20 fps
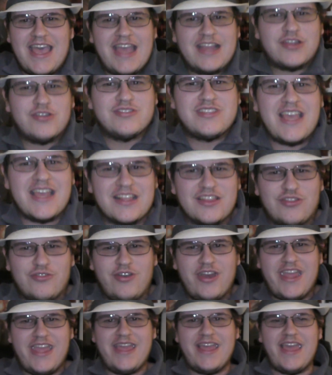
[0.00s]
Echo's Act
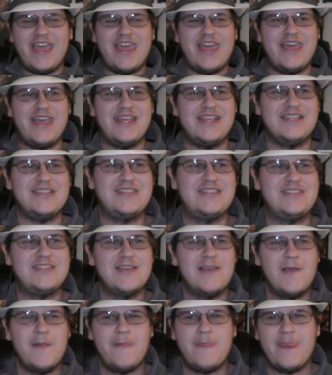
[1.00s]
3 is,
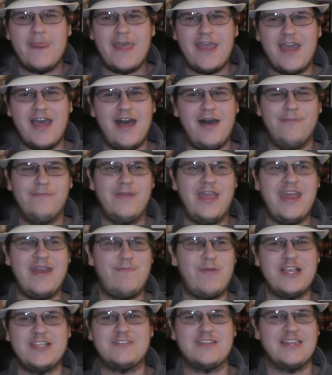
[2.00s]

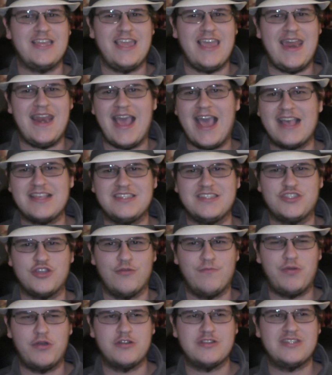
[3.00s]
it has its
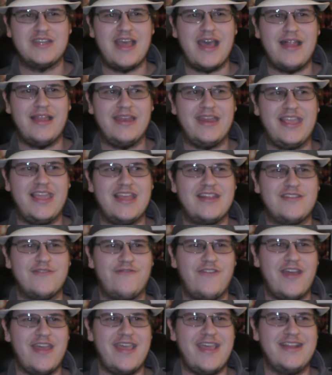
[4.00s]
own personality. It
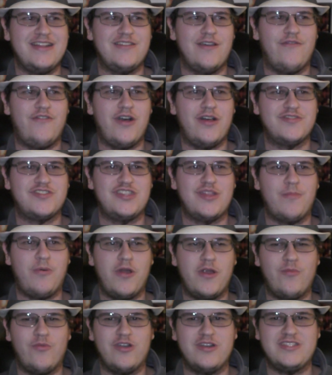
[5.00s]
evolves to the
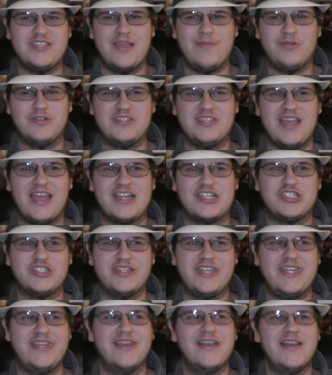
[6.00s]
point where it's able to
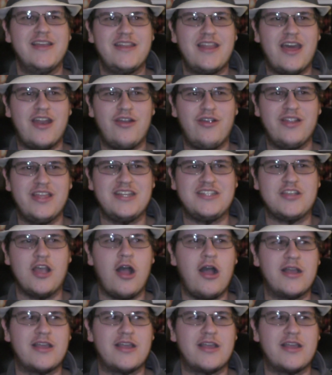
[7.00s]
actually not only is